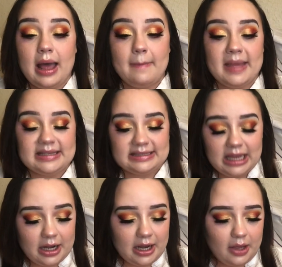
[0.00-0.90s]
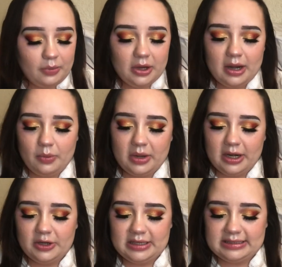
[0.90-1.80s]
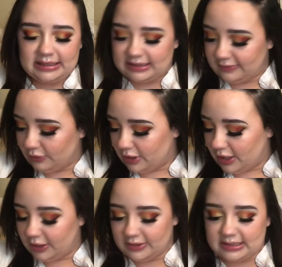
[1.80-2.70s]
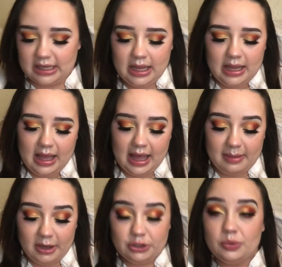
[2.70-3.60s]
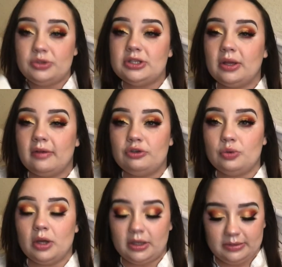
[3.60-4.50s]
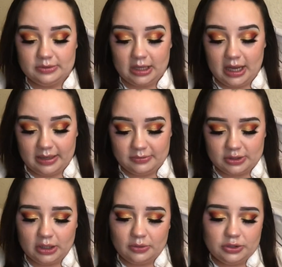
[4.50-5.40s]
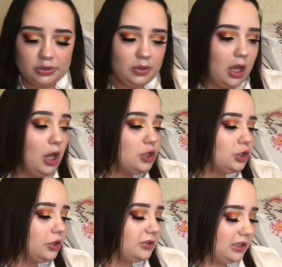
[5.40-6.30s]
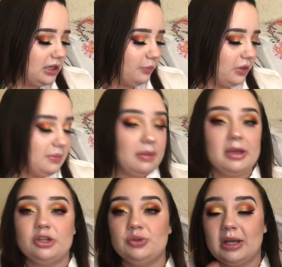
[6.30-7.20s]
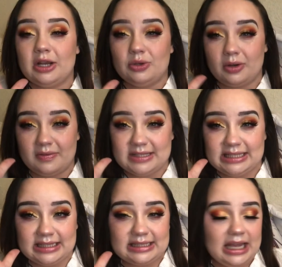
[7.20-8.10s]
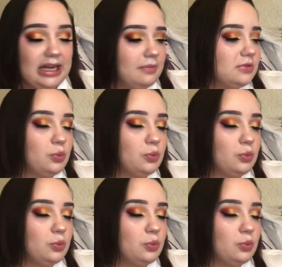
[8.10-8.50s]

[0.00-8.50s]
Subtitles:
Mascara, we are at $164. I do still have 2 other items to go to. So it looks like in the premium box you got a total of 6 items.